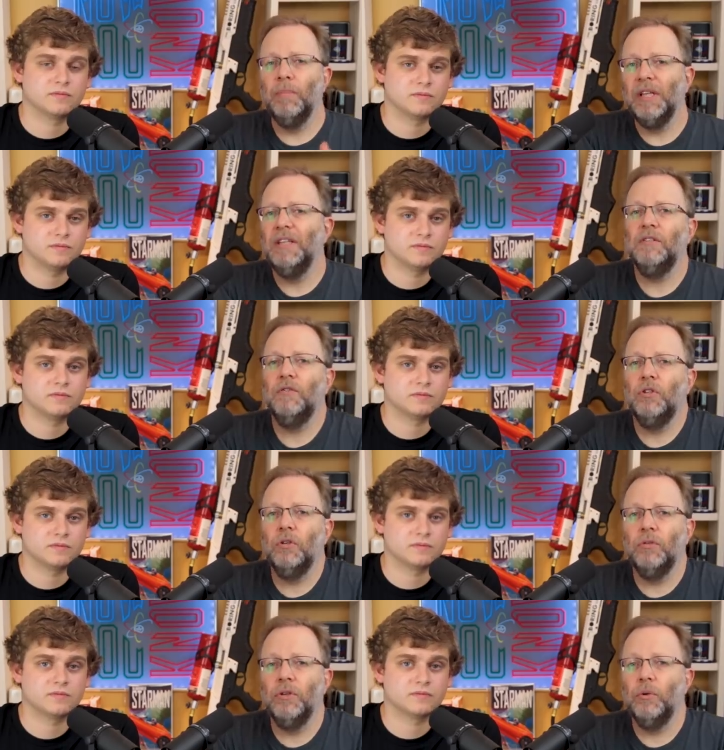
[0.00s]
Speaker 1: millions of
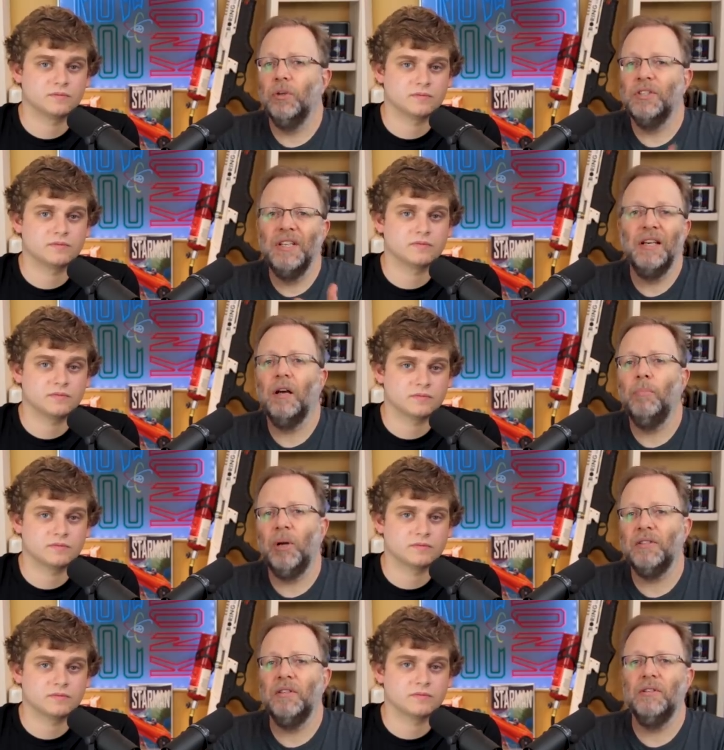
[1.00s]
children who are sitting on
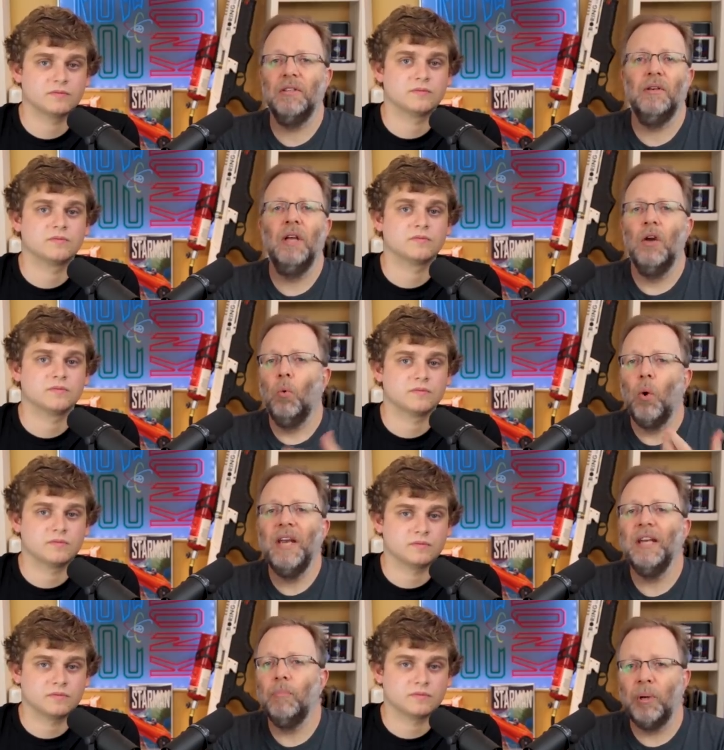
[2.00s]
buses and
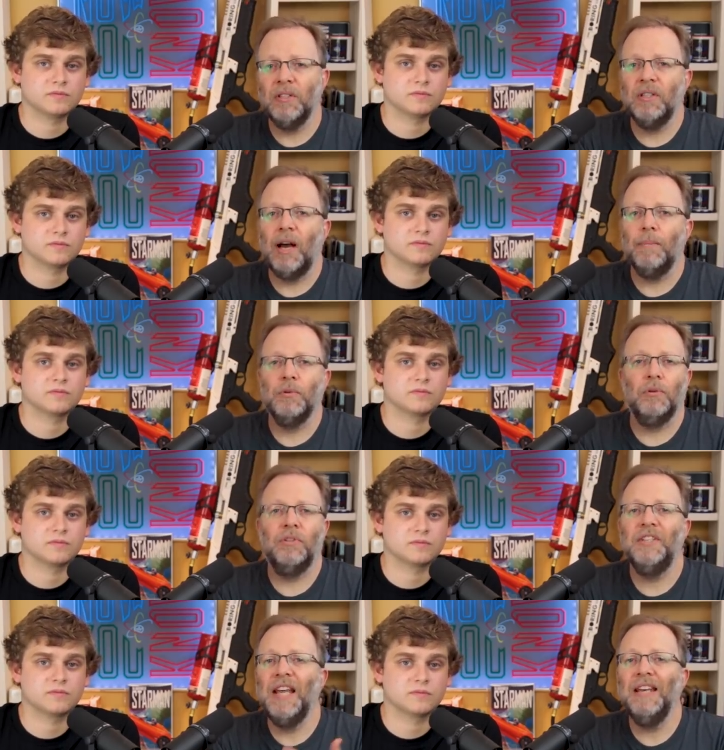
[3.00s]
waiting at bus stops or
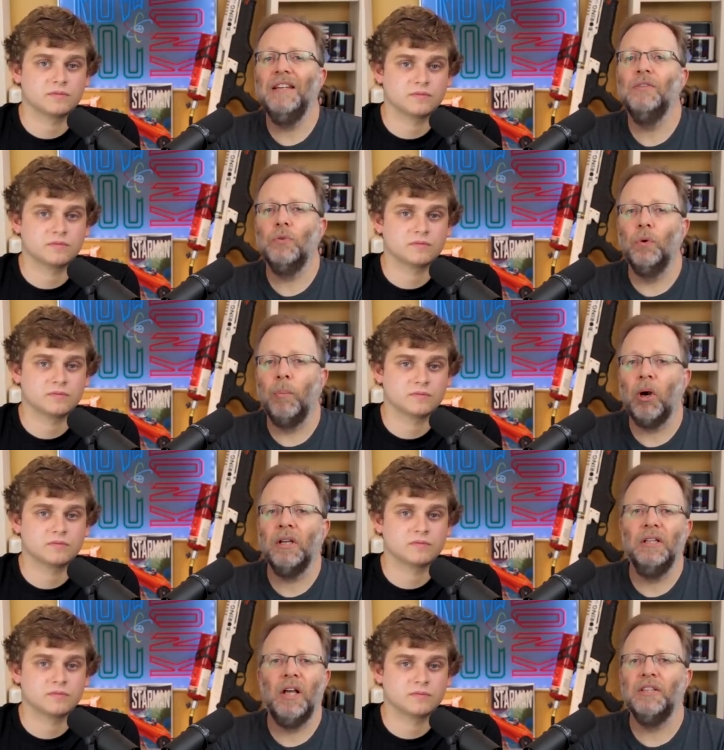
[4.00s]
standing in school
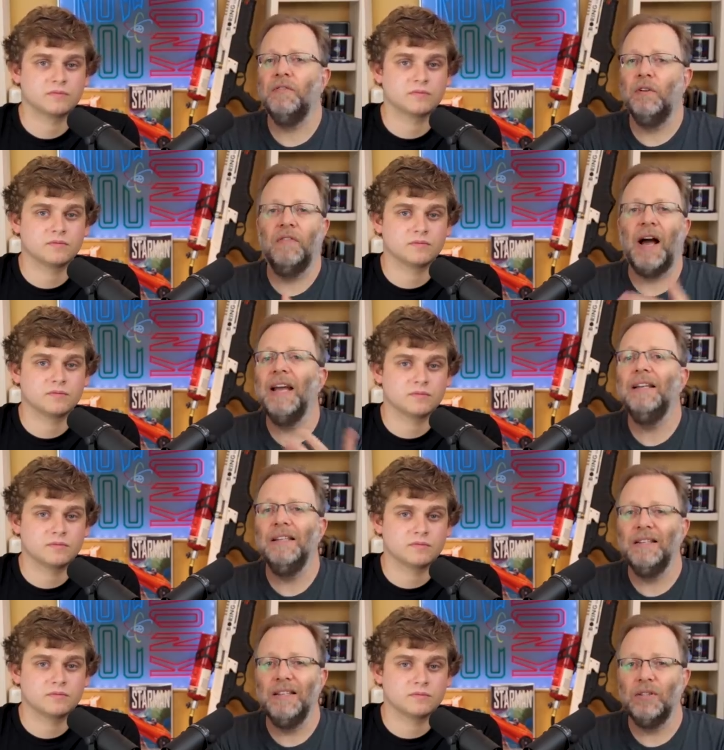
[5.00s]
parking lots full of
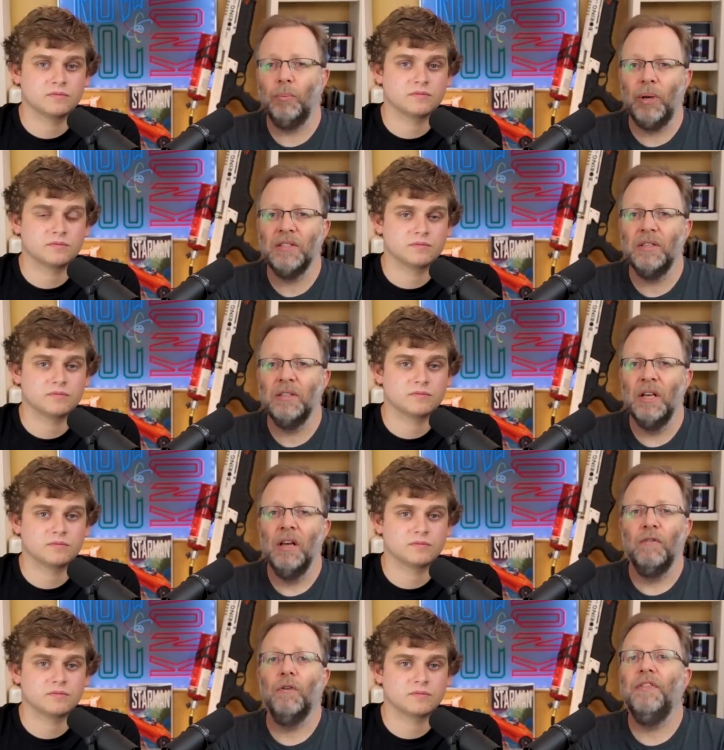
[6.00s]
idling diesel buses
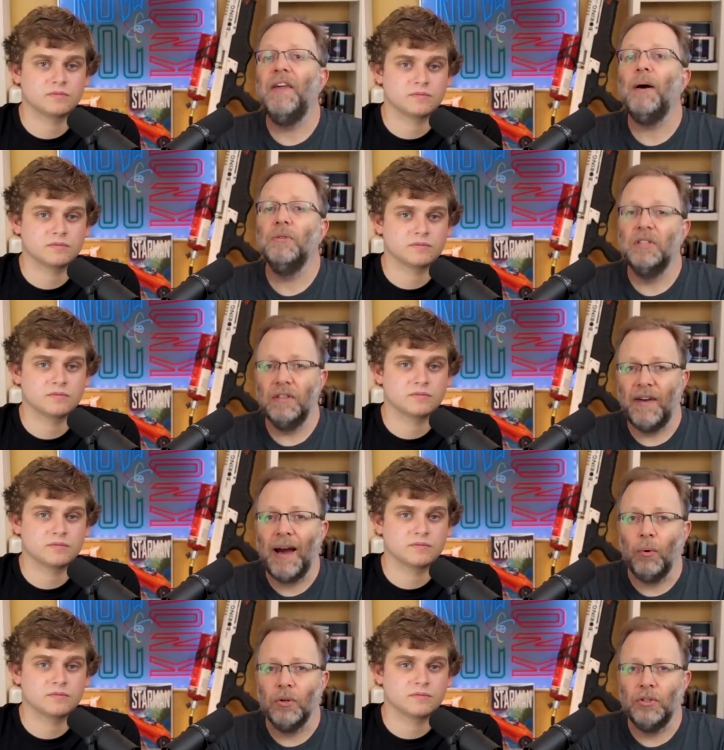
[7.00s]
for thousands of
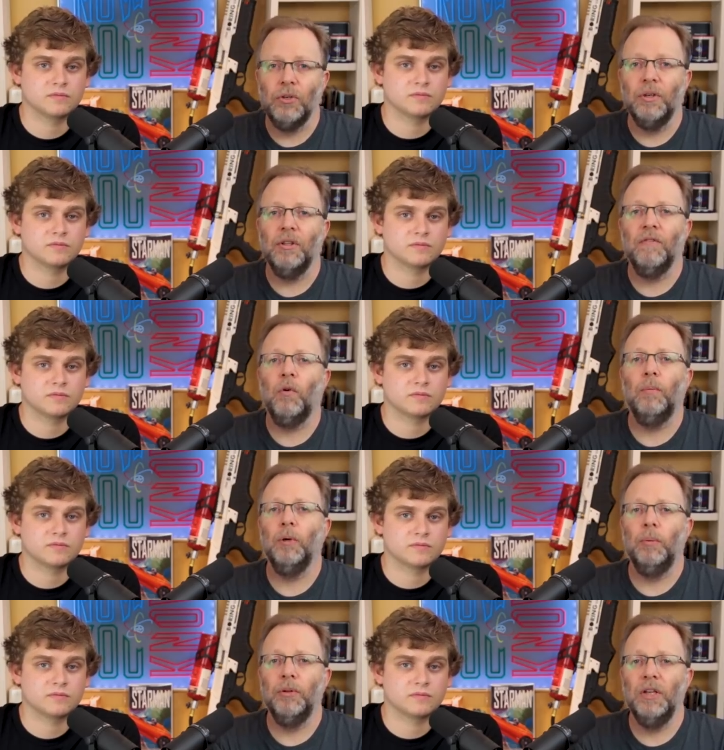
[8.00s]
hours during their
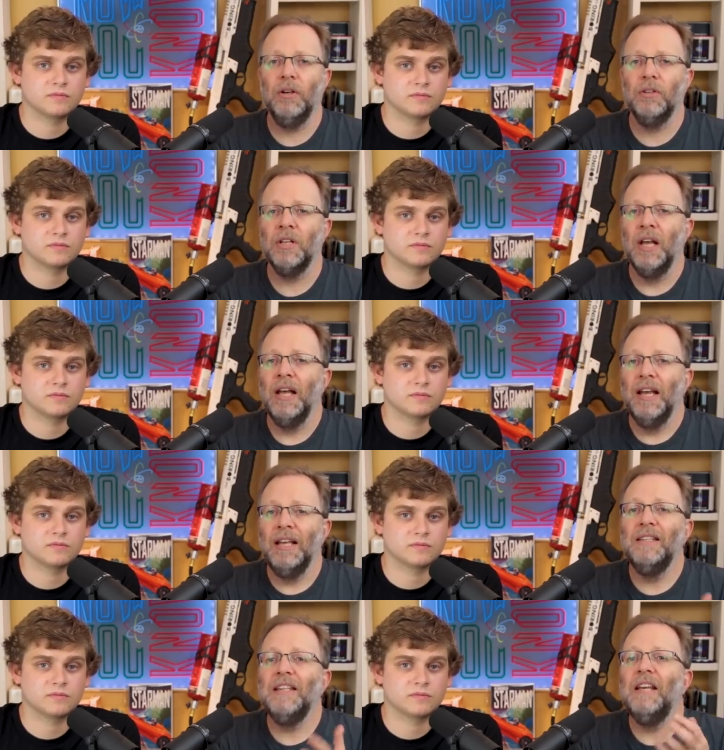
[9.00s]
formidable years
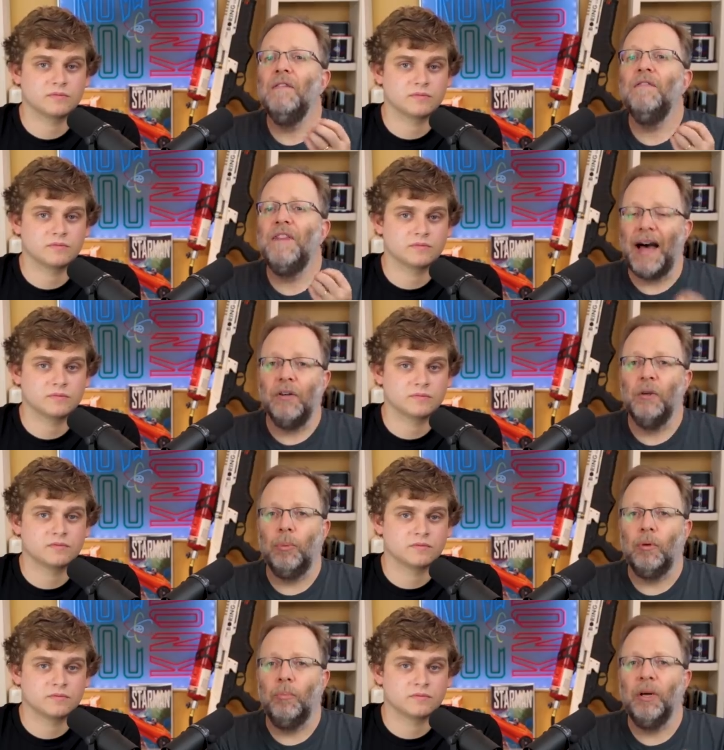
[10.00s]
is
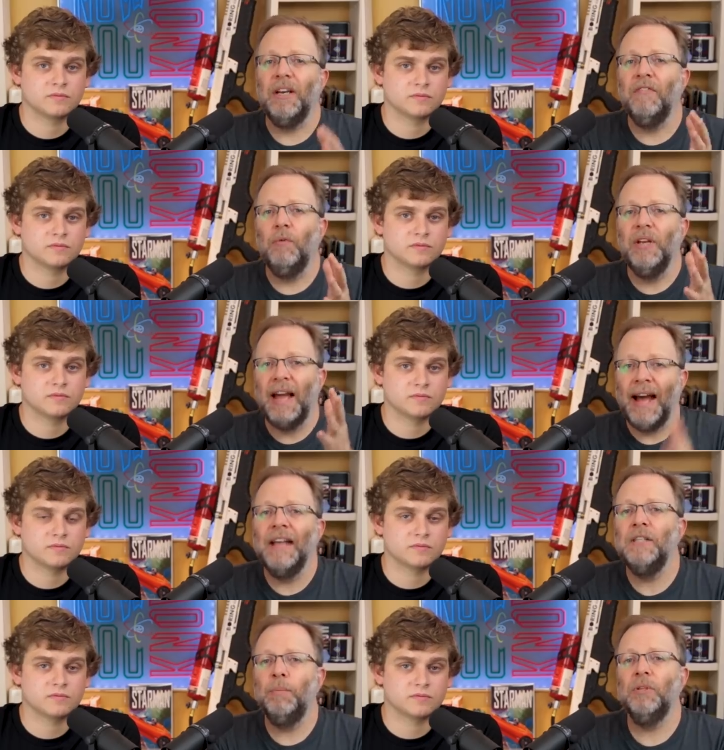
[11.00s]
invaluable. But if we
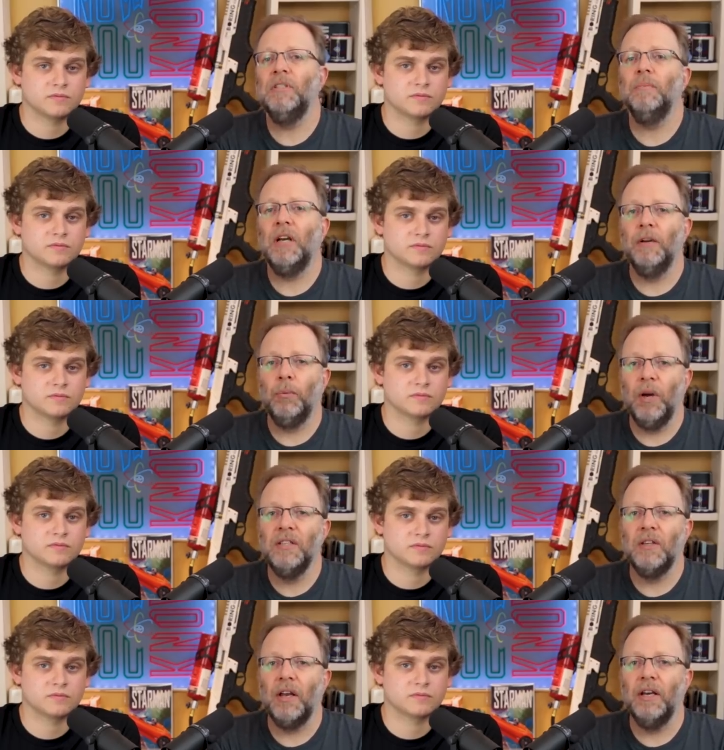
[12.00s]
had to put some kind of
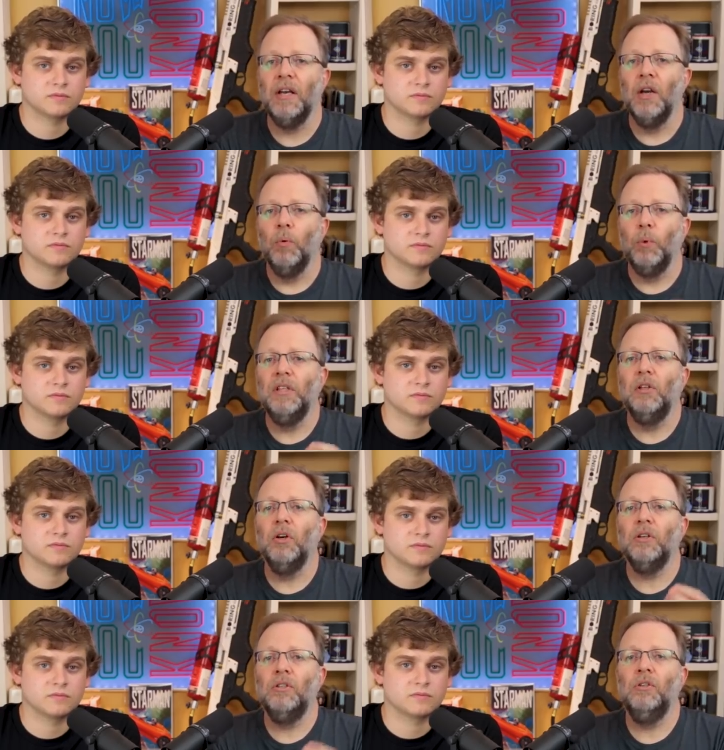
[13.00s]
price on it, we'd
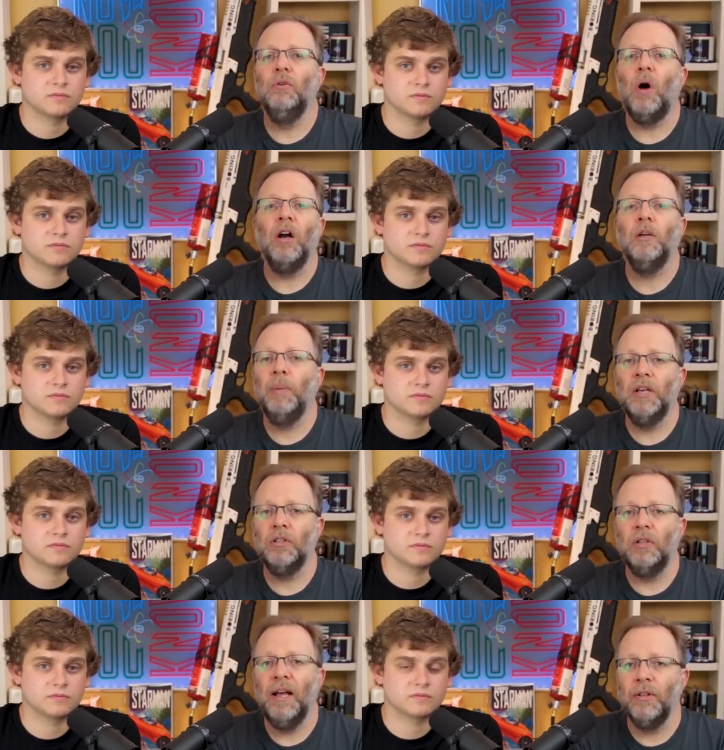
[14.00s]
look to
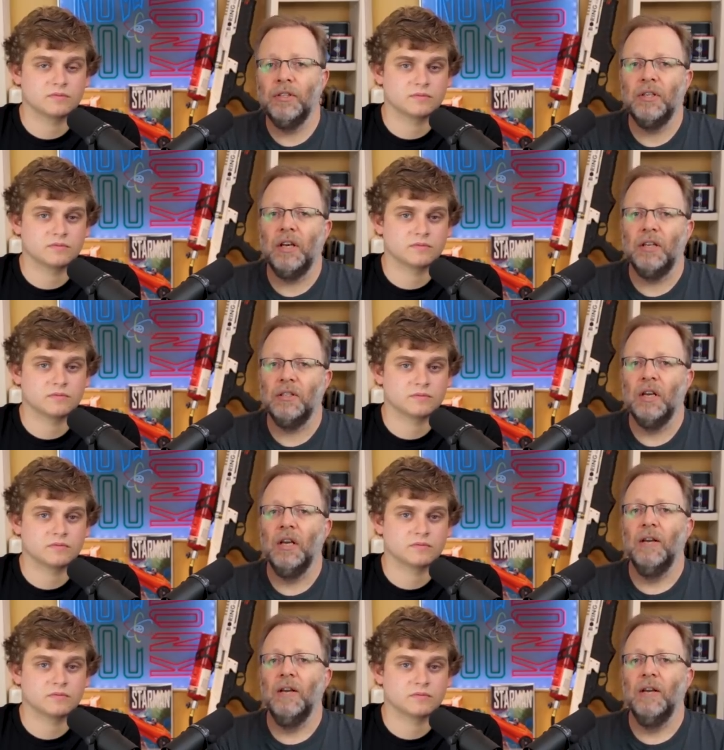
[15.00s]
occupational health studies.